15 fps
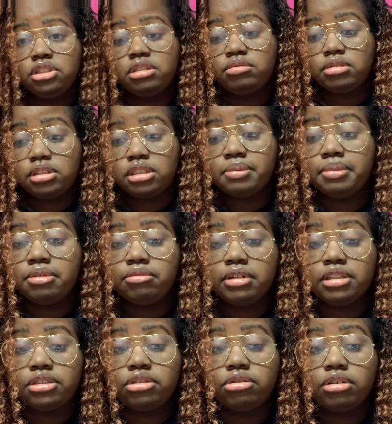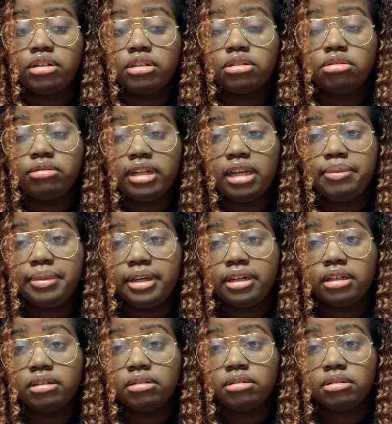she would ship it with two-day
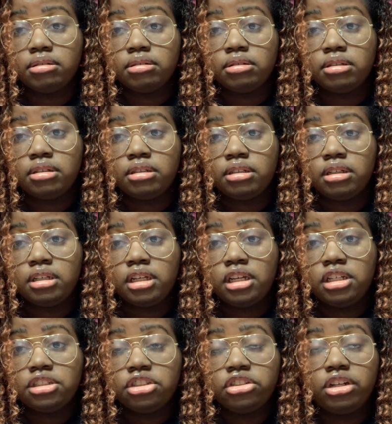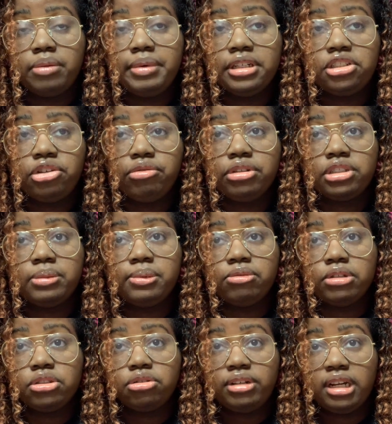mail. She told me she would ship it
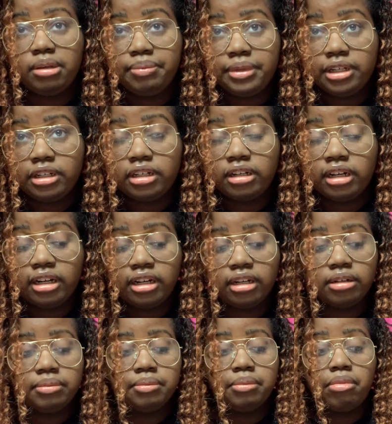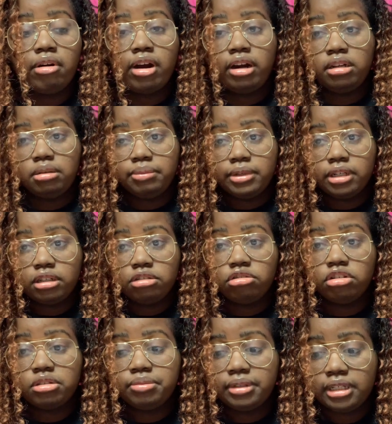with 2-day mail, priority mail,
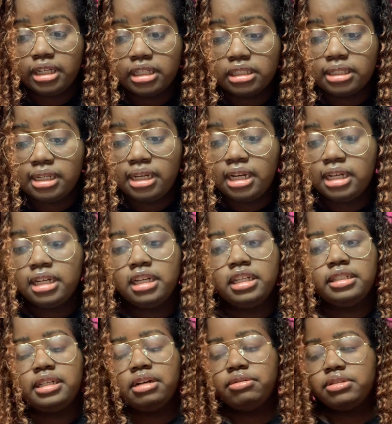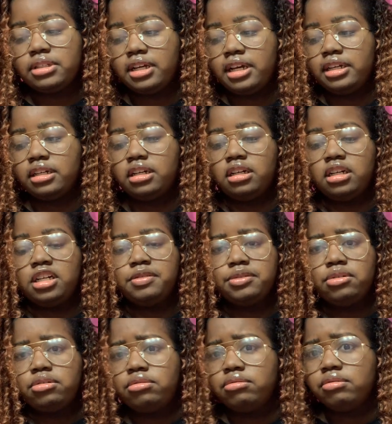USPS. And I was like,
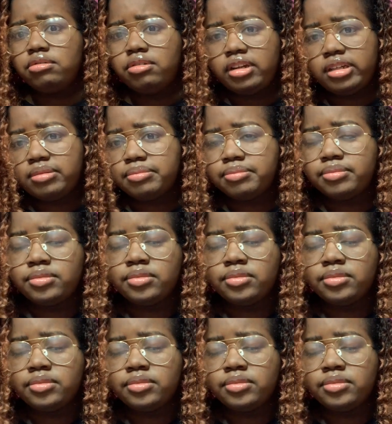cool, great.